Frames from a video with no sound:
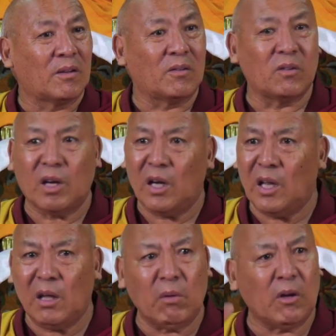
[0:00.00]
It's
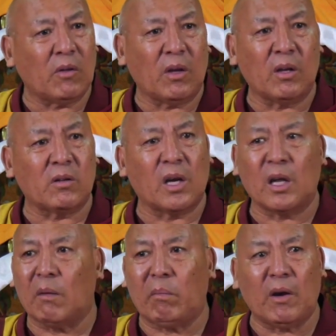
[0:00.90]
really amazing. It's
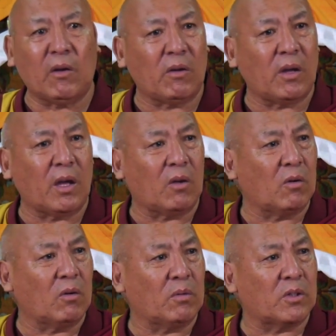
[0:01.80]
like a panacea, you
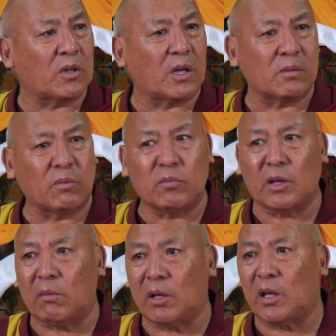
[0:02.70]
know, which transforms
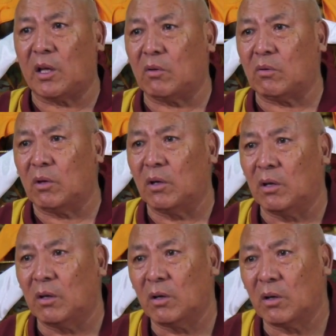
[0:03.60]
everything into
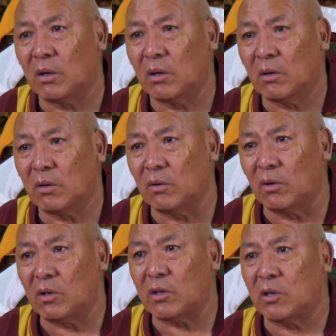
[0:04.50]

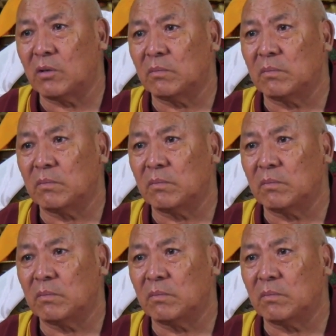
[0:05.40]
gold.